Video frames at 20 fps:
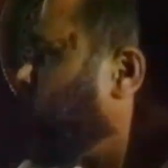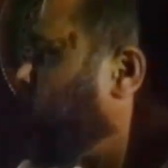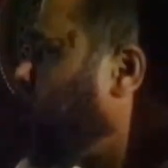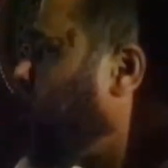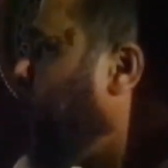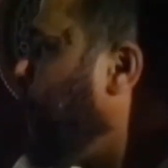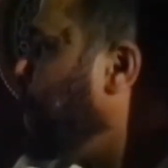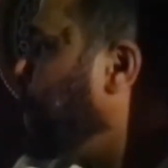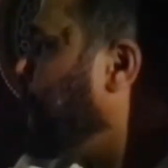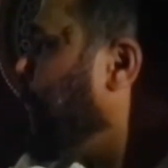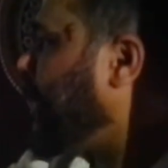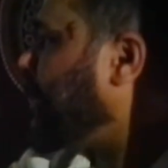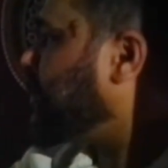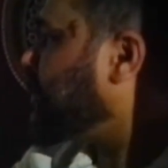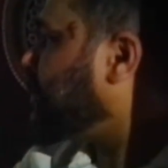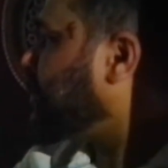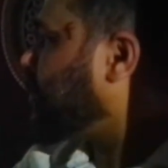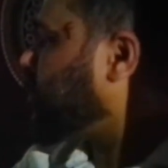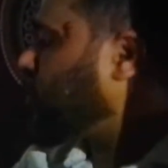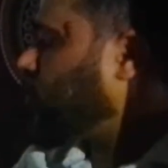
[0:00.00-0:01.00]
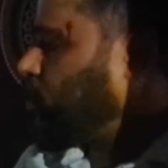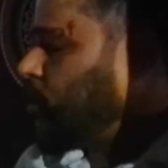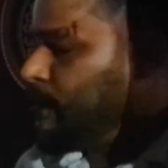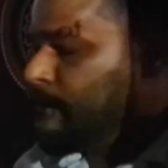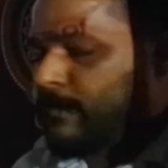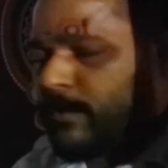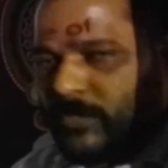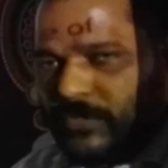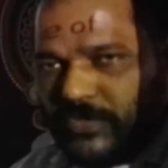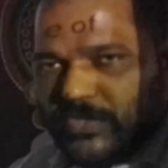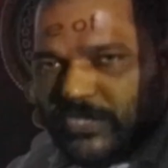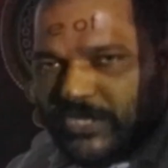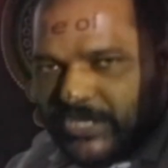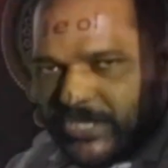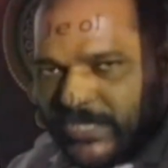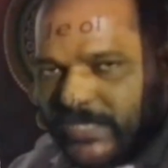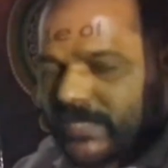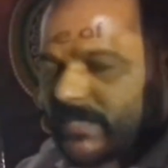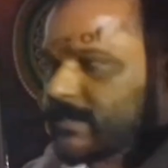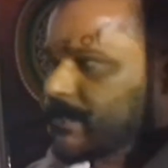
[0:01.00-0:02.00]
complex
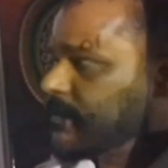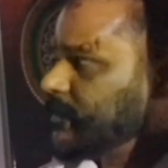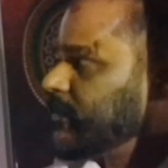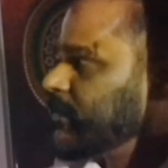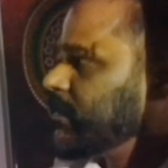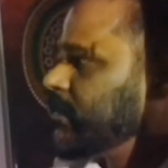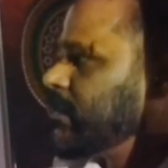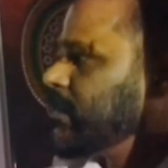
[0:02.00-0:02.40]
composition